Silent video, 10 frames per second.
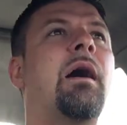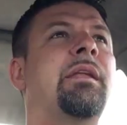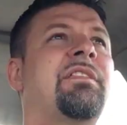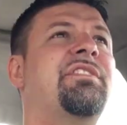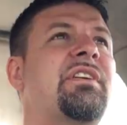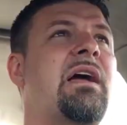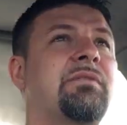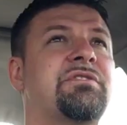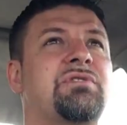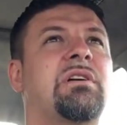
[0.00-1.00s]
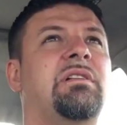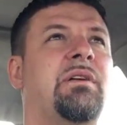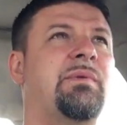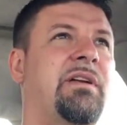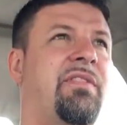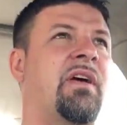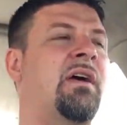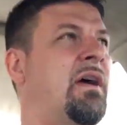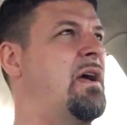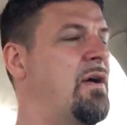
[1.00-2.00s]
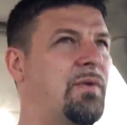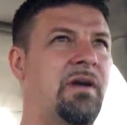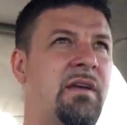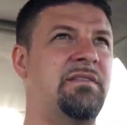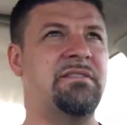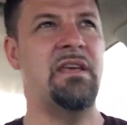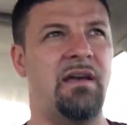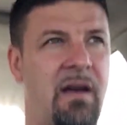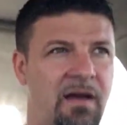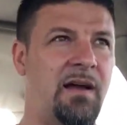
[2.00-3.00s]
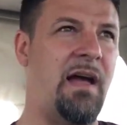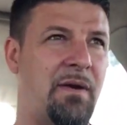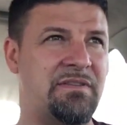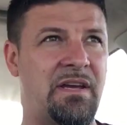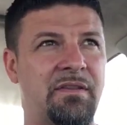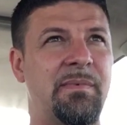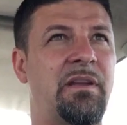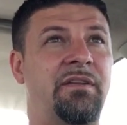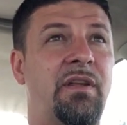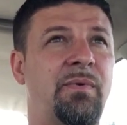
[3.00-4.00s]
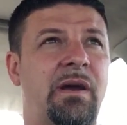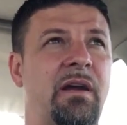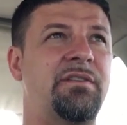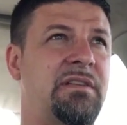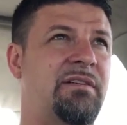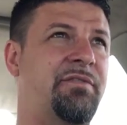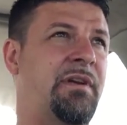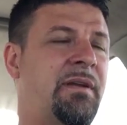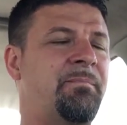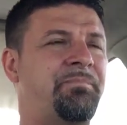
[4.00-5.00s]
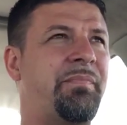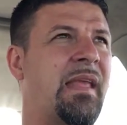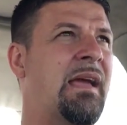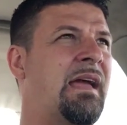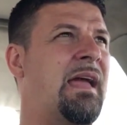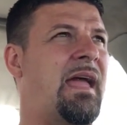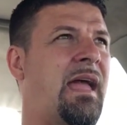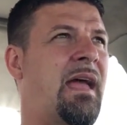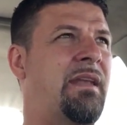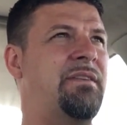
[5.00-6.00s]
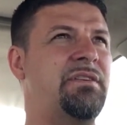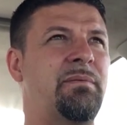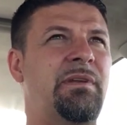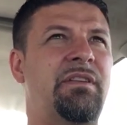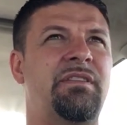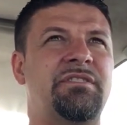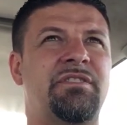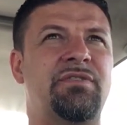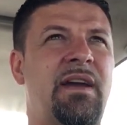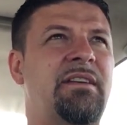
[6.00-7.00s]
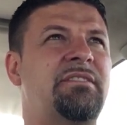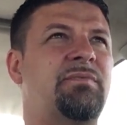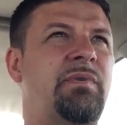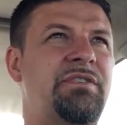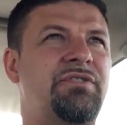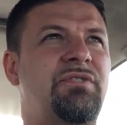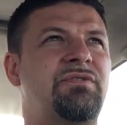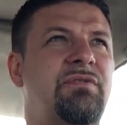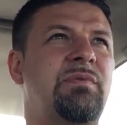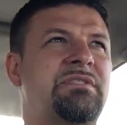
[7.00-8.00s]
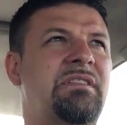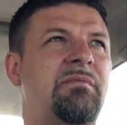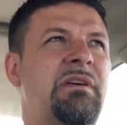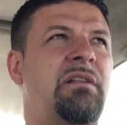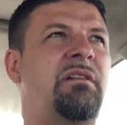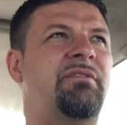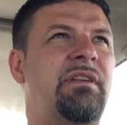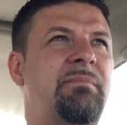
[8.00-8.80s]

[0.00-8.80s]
Another thing I was struggling with was I was out in the middle of nowhere delivering, and it took me to this address, which was in the middle of